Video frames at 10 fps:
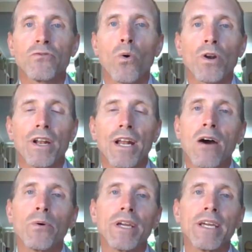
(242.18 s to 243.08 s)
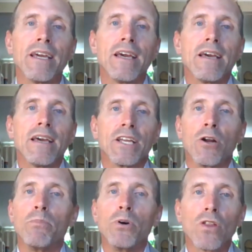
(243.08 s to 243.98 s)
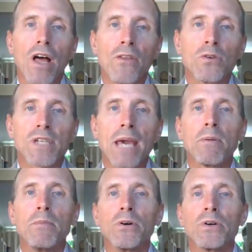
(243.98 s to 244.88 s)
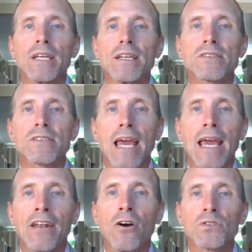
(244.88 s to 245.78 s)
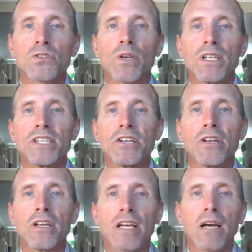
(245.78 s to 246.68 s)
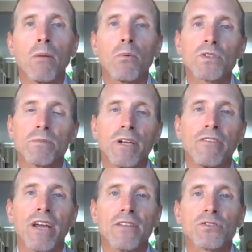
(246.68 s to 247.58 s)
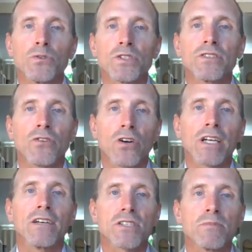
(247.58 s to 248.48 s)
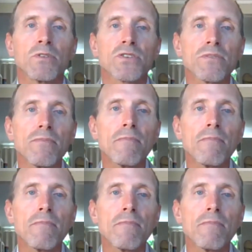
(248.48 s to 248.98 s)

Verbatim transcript: forward on how we you know, build on those capabilities and also continue to come up with some innovative solutions for our customers.